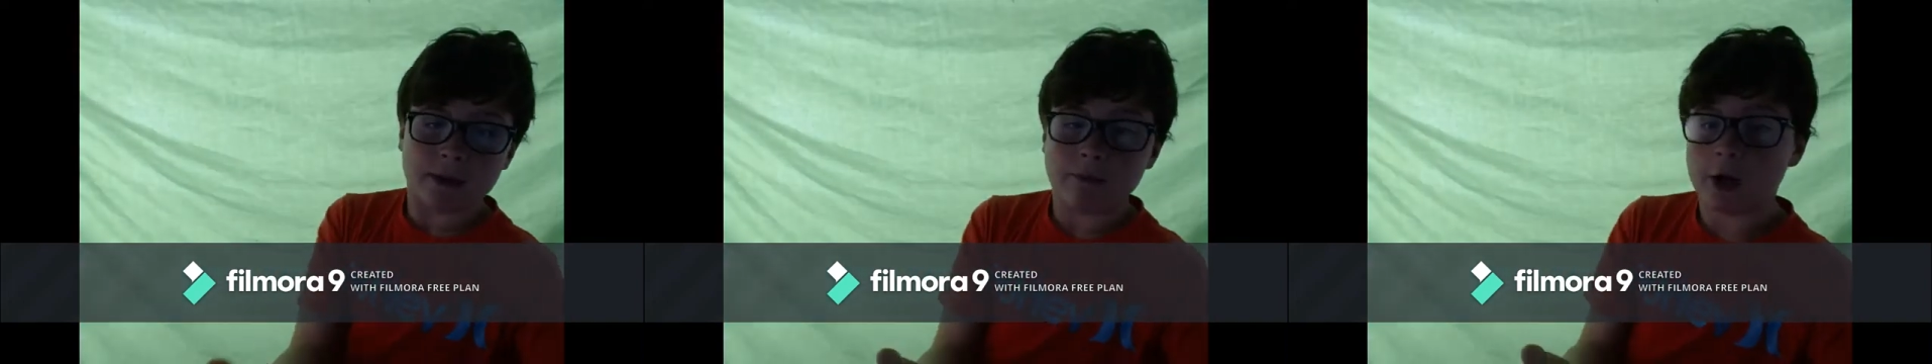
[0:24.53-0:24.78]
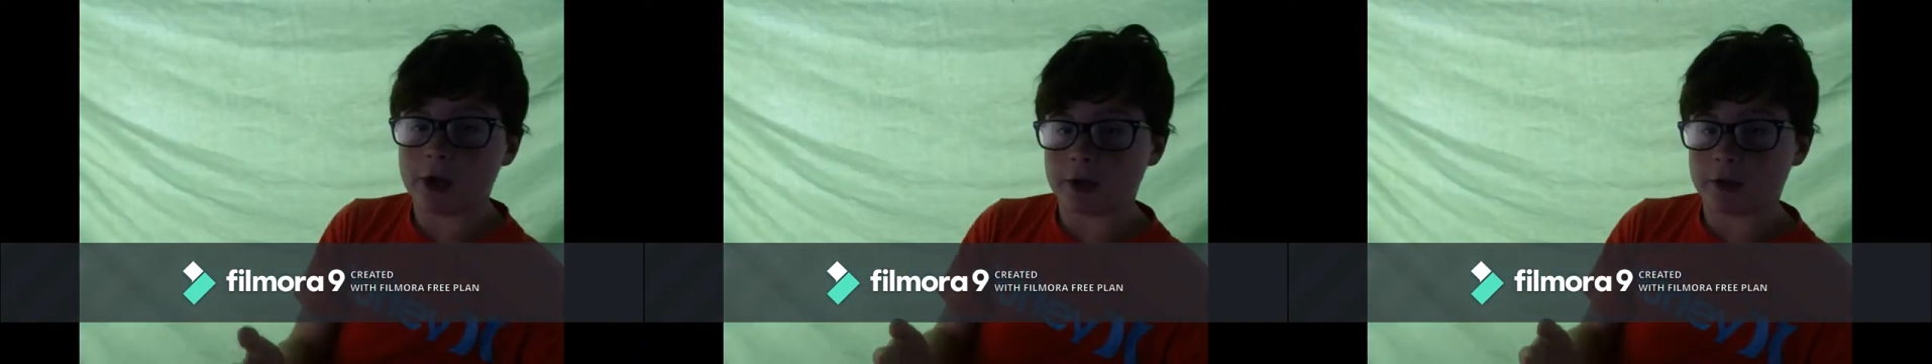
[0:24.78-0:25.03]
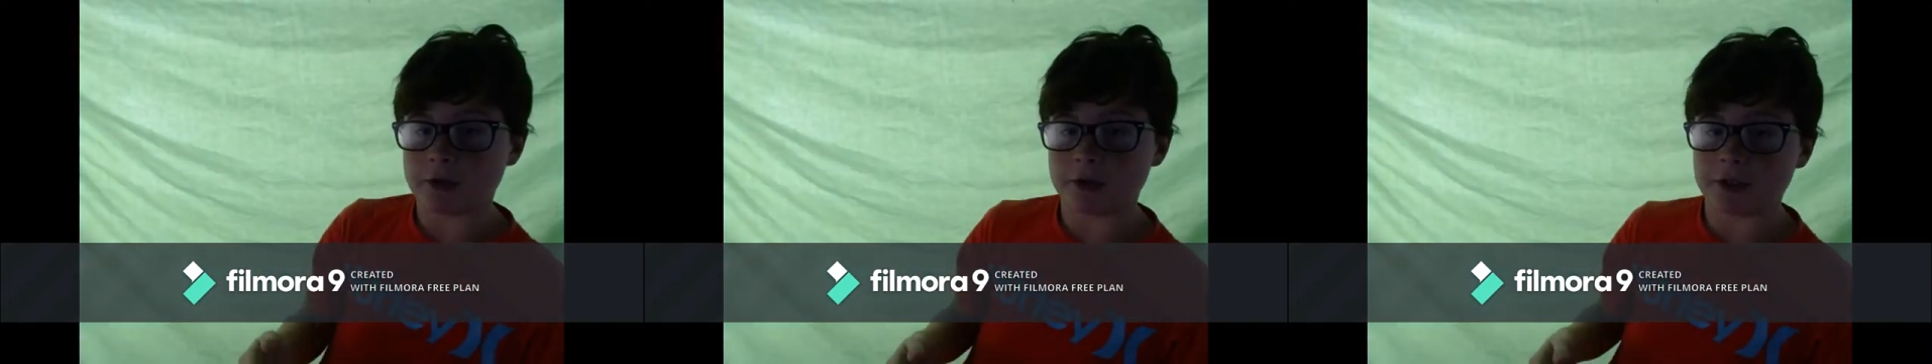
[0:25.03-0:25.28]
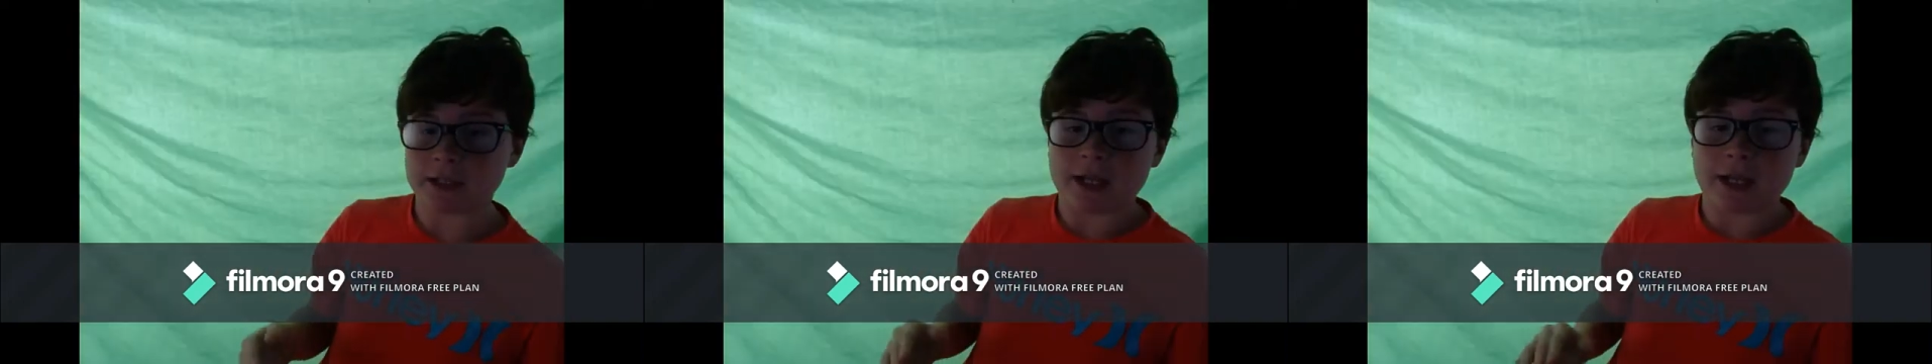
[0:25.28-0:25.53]
monitor
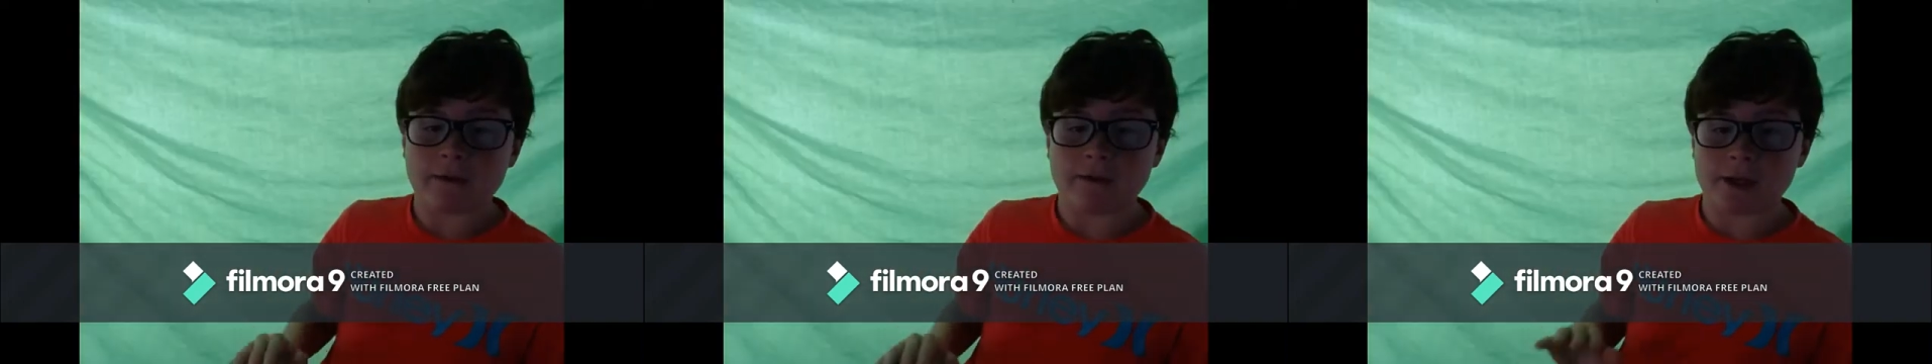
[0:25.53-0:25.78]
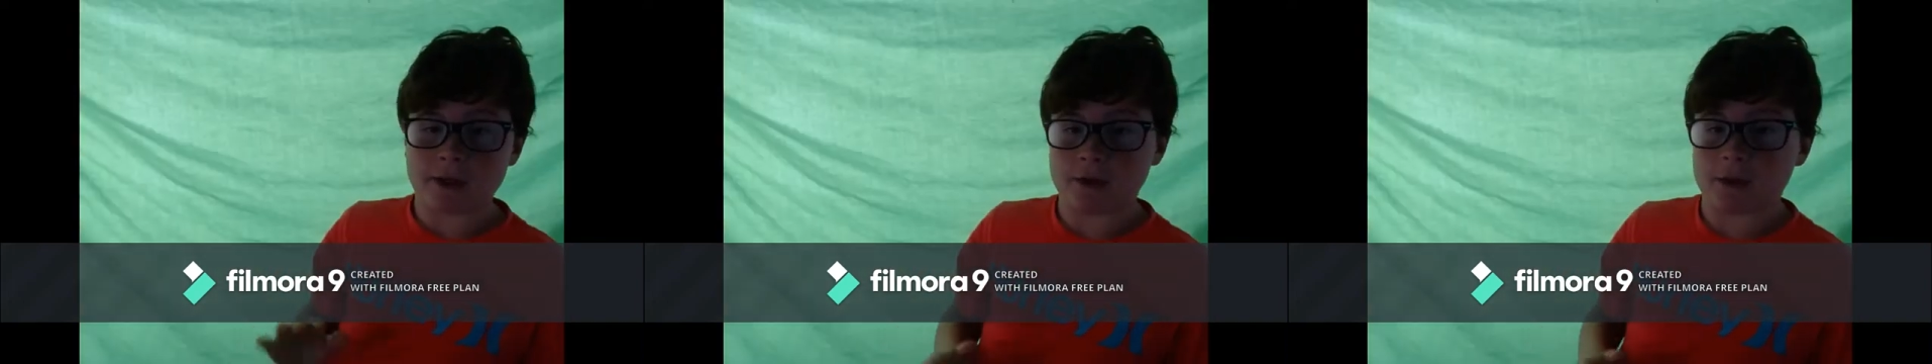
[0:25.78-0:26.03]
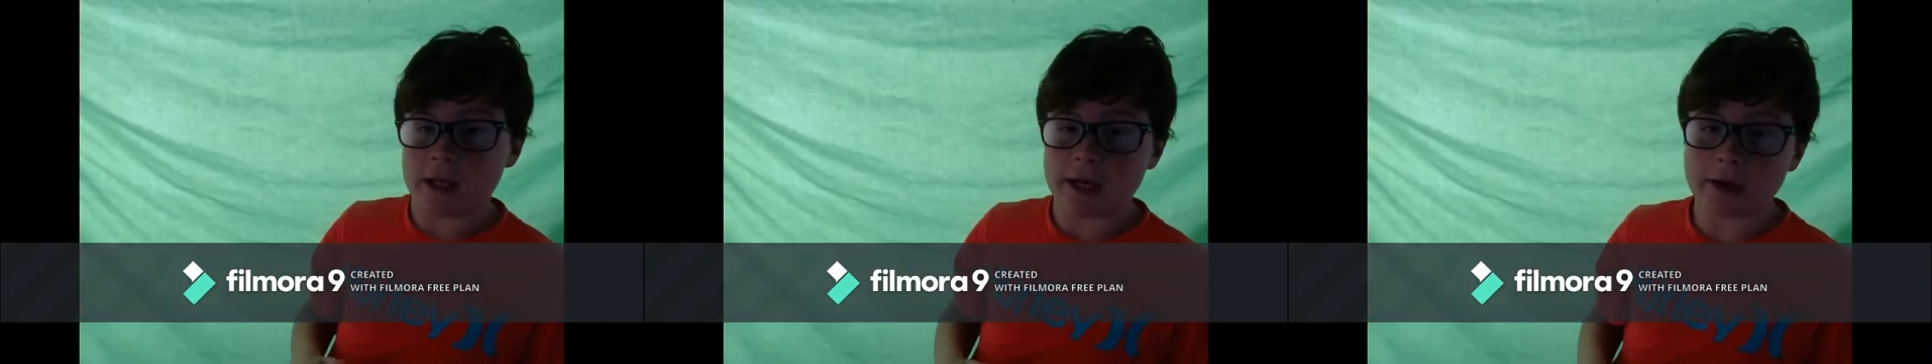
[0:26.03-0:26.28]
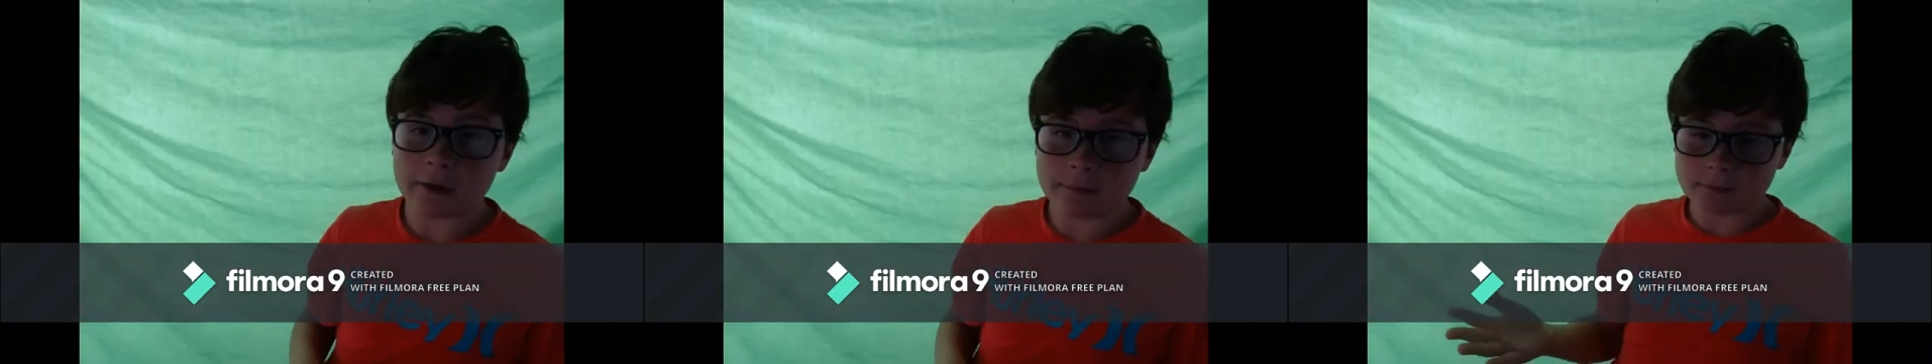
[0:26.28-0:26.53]
doesn't have any
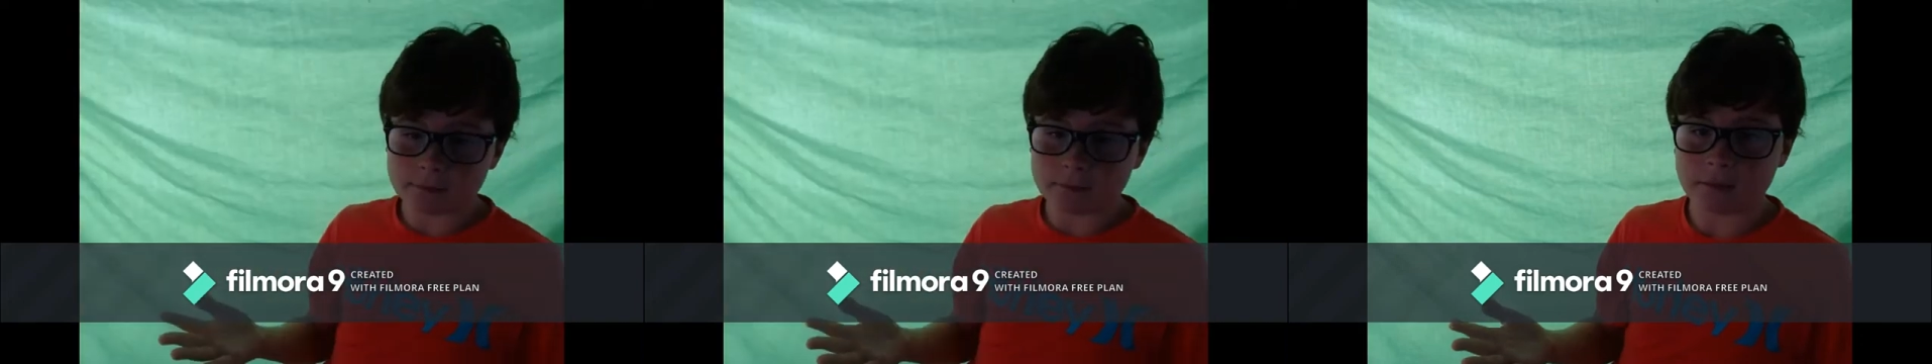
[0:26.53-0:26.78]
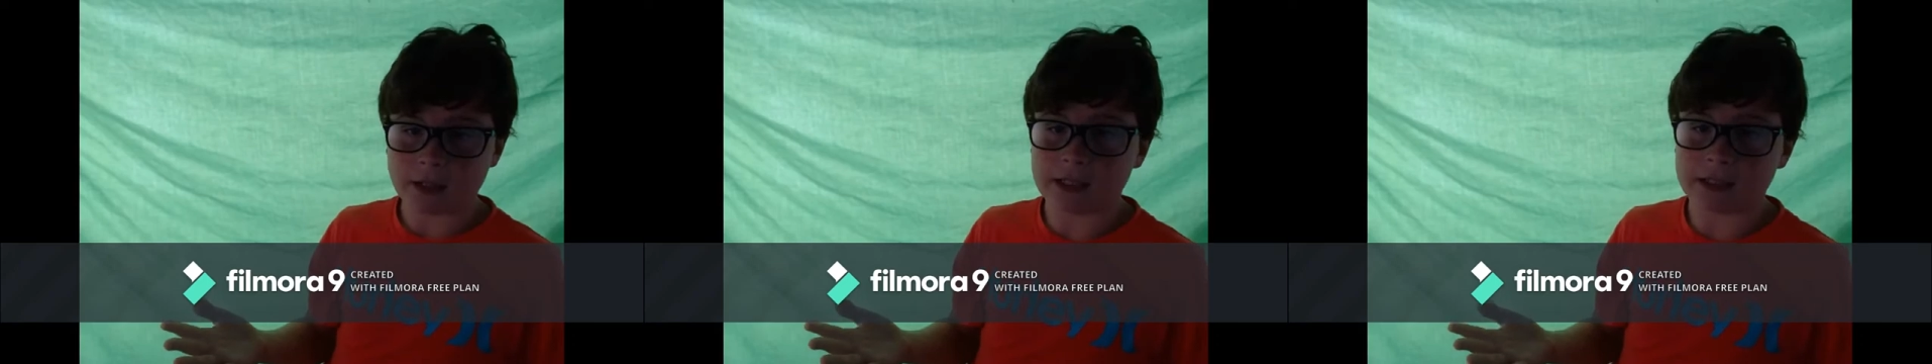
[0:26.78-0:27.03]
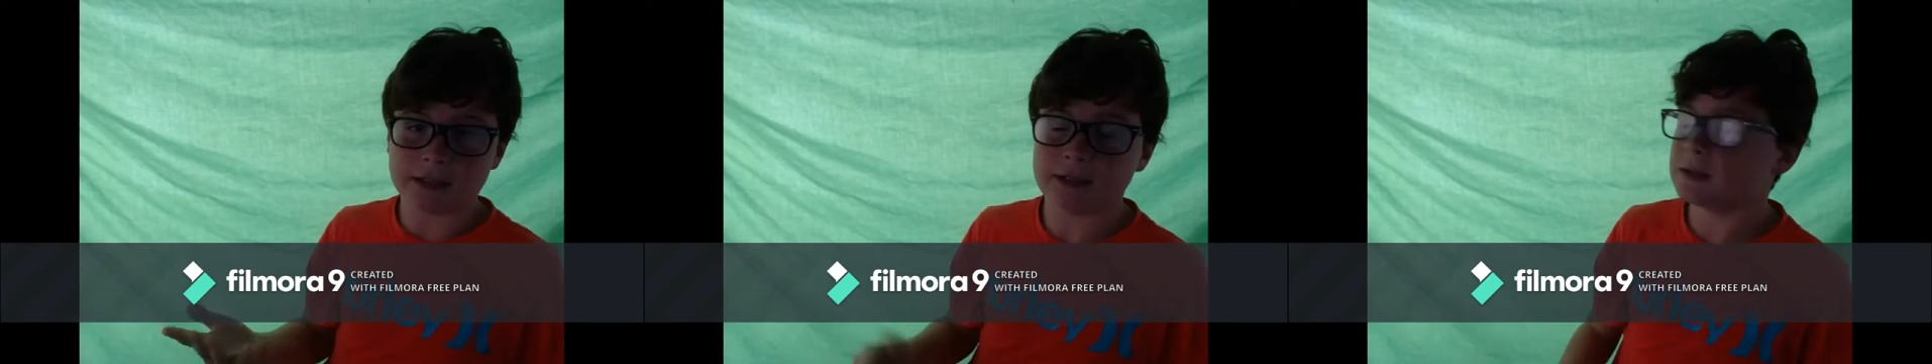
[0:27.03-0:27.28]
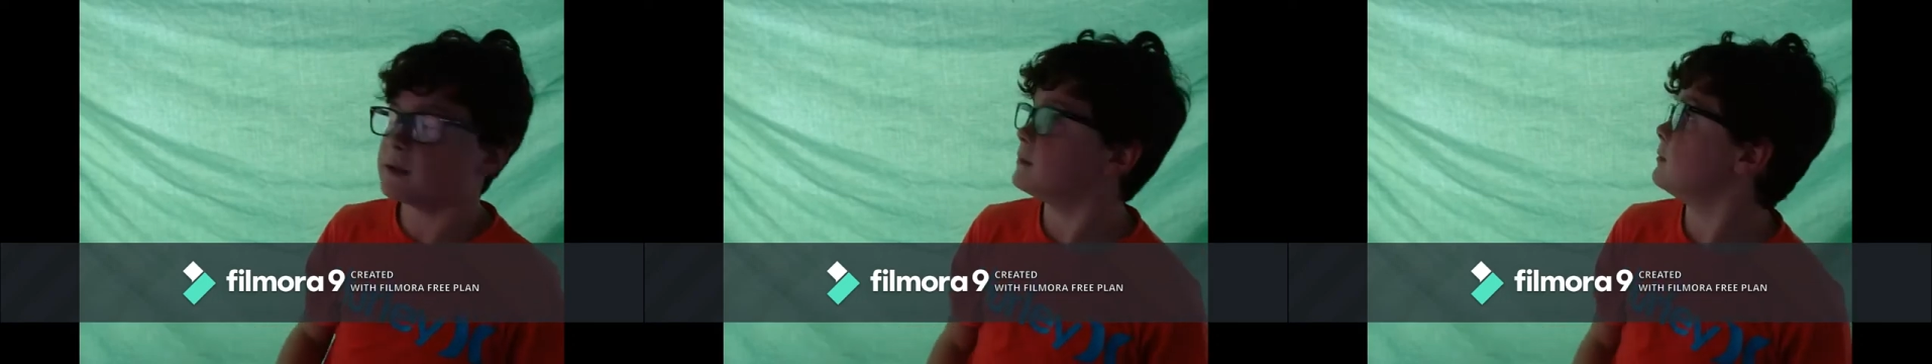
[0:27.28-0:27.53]
glare. That's